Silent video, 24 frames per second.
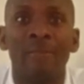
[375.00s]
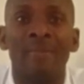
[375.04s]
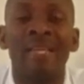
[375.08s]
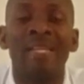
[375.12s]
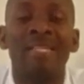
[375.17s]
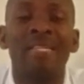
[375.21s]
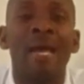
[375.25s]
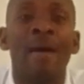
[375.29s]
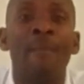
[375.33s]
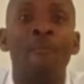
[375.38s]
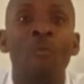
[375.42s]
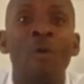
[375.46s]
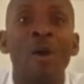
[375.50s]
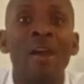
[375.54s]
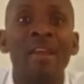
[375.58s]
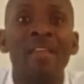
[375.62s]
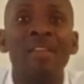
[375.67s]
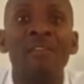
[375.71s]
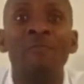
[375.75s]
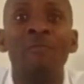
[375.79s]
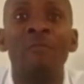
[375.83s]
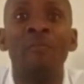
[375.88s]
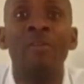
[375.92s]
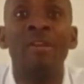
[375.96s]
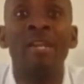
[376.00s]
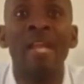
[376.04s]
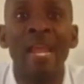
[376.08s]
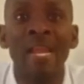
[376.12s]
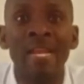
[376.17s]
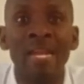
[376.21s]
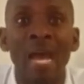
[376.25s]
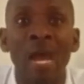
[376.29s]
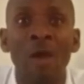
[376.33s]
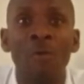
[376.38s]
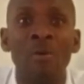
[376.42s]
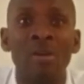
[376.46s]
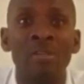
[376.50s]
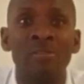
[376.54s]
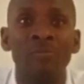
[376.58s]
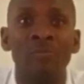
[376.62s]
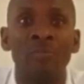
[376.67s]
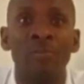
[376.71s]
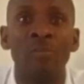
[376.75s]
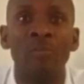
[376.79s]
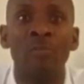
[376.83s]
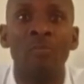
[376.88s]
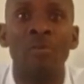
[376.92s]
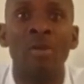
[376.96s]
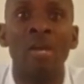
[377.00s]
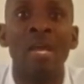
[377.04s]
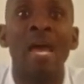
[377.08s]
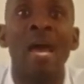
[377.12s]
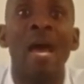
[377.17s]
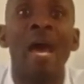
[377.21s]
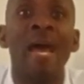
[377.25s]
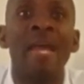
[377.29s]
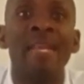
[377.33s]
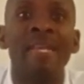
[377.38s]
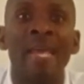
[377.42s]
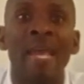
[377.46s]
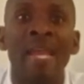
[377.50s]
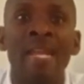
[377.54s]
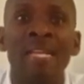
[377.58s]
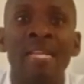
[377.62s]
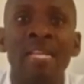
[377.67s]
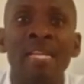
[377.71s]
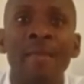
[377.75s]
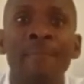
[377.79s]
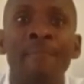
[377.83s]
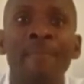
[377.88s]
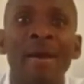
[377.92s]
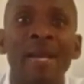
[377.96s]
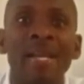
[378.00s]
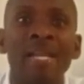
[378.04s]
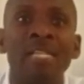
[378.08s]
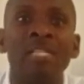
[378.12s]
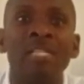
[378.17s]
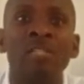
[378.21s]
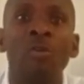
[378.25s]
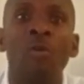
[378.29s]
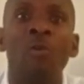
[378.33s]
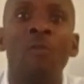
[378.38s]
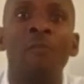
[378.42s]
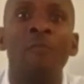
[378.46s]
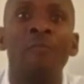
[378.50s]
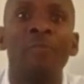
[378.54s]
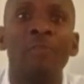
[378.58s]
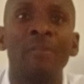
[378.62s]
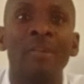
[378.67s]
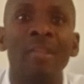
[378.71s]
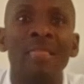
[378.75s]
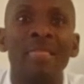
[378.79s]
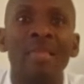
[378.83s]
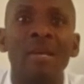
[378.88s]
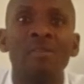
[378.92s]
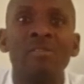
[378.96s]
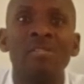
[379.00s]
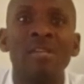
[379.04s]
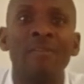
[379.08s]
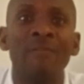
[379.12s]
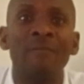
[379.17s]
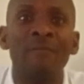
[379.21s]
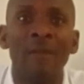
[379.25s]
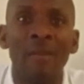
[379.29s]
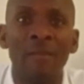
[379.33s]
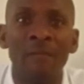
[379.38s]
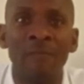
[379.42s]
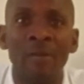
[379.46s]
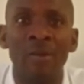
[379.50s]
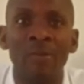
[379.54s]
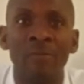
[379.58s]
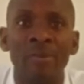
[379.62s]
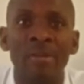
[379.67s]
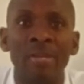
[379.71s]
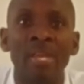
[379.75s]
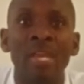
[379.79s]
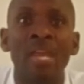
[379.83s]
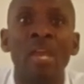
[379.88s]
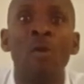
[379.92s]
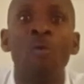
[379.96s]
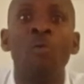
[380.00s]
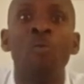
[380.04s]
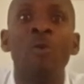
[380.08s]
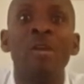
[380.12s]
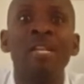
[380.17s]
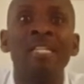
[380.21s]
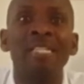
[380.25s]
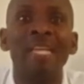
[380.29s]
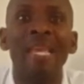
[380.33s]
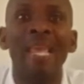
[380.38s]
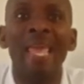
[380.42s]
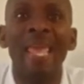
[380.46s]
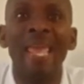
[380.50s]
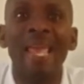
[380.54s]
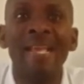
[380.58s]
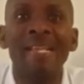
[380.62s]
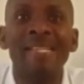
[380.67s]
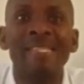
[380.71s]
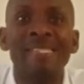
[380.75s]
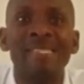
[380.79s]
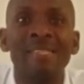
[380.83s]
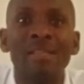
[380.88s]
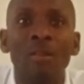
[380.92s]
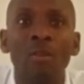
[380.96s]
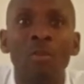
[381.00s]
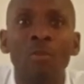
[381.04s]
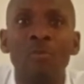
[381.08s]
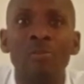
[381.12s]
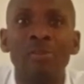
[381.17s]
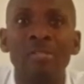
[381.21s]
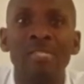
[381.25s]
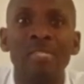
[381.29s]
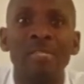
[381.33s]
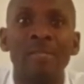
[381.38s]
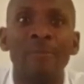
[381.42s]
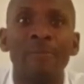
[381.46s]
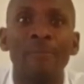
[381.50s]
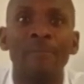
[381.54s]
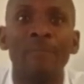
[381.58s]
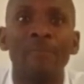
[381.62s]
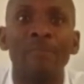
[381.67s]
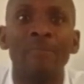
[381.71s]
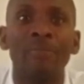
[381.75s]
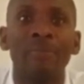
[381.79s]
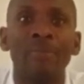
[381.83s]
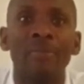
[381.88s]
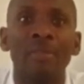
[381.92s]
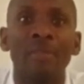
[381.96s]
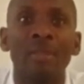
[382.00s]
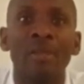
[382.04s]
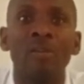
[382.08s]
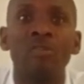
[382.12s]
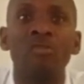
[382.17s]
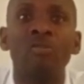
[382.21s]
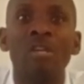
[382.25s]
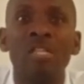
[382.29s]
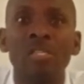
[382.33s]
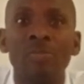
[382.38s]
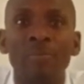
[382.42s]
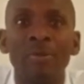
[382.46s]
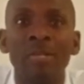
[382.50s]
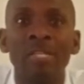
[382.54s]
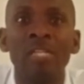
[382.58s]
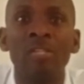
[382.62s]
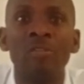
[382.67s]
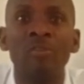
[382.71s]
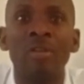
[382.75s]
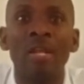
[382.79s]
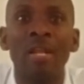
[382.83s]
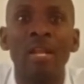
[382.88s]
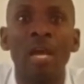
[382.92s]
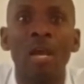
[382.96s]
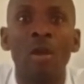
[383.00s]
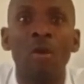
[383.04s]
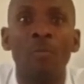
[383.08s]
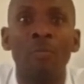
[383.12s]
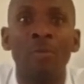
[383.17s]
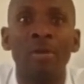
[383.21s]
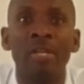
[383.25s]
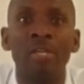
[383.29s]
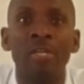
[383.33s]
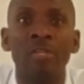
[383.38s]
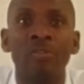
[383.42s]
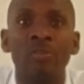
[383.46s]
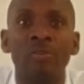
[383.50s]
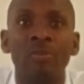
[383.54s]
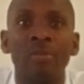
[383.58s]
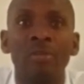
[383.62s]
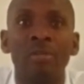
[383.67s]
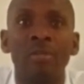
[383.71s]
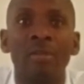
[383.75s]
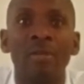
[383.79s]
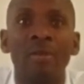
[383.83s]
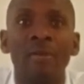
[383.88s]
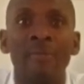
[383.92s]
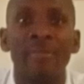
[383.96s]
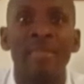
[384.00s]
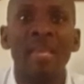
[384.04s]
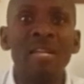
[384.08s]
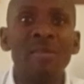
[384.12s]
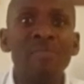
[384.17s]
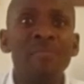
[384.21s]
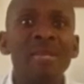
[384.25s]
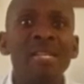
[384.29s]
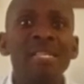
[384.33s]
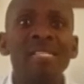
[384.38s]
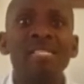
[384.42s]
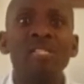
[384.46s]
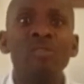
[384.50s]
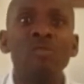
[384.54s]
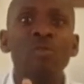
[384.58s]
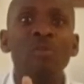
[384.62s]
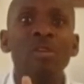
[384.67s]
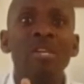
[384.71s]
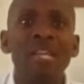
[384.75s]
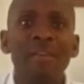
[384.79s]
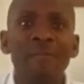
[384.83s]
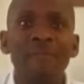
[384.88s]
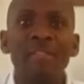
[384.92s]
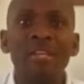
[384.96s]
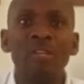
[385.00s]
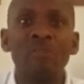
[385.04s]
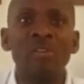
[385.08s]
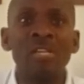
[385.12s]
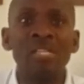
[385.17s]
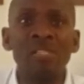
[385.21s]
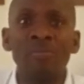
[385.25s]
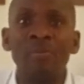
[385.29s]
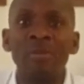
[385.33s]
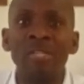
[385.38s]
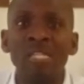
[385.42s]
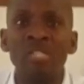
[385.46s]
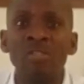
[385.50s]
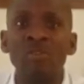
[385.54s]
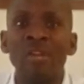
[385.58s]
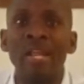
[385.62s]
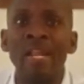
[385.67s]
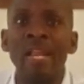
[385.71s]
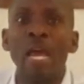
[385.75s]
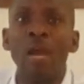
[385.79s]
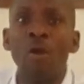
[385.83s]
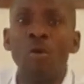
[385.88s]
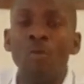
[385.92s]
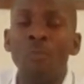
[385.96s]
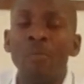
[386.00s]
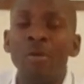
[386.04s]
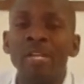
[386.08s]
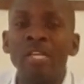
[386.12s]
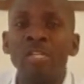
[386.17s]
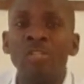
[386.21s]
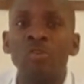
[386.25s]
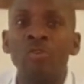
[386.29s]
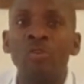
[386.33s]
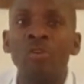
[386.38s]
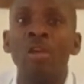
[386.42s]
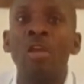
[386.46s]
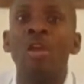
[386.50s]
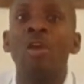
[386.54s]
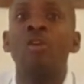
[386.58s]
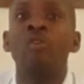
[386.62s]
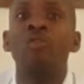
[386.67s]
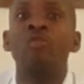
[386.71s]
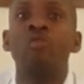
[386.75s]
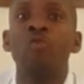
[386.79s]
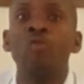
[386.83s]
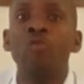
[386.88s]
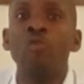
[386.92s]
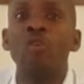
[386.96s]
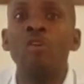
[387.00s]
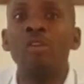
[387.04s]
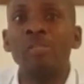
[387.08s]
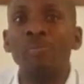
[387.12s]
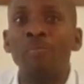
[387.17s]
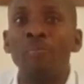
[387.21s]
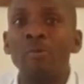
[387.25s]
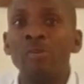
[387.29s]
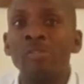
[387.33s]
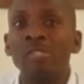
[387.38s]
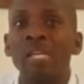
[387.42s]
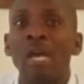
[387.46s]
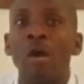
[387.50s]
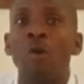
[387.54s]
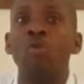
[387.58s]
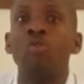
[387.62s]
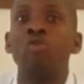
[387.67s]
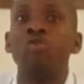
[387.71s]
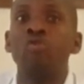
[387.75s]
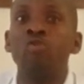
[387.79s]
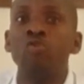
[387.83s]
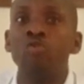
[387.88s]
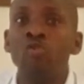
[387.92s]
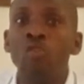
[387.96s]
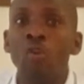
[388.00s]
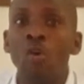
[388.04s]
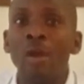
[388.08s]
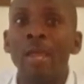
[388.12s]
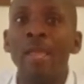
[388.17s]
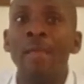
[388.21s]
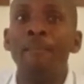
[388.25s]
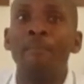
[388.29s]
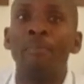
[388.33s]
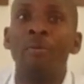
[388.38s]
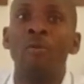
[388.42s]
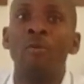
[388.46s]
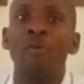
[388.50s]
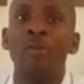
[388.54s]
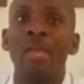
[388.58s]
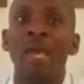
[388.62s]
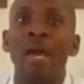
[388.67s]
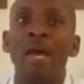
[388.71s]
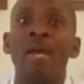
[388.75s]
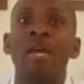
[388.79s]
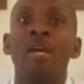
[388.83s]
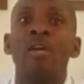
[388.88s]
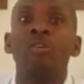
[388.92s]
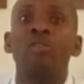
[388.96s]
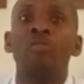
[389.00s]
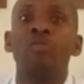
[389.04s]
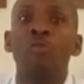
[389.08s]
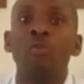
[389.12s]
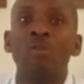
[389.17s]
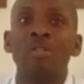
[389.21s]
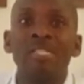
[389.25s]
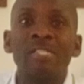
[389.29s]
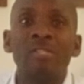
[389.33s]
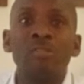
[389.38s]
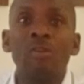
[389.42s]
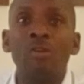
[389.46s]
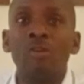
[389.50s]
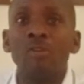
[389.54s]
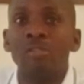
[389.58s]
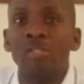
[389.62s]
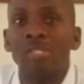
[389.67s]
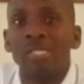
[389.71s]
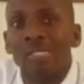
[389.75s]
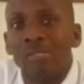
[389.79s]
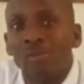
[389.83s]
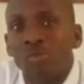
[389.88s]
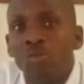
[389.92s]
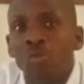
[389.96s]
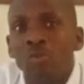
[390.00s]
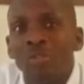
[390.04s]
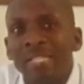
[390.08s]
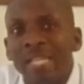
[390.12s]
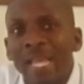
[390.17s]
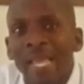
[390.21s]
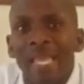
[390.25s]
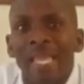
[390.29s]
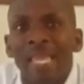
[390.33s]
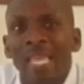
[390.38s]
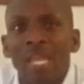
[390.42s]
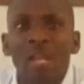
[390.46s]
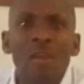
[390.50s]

That I'm working for 9 hours for you and I need a package of 3,500, which excludes transportation and accommodation. That means you leave the transportation and accommodation to your sponsor or to your employer to take